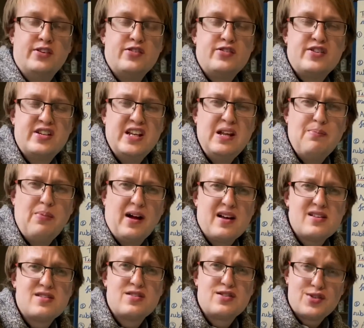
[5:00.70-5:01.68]
she
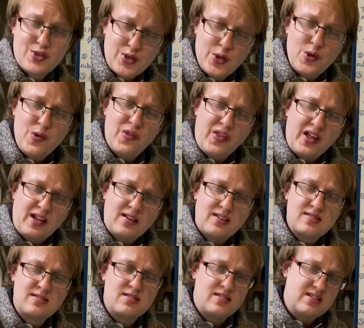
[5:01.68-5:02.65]
buys two
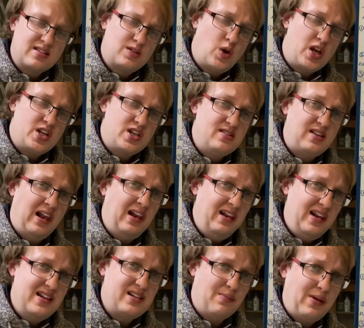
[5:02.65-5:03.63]
things. So this question is a
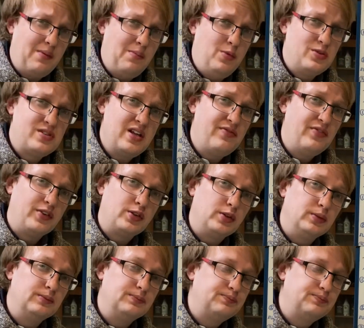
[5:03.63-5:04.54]
little bit more difficult.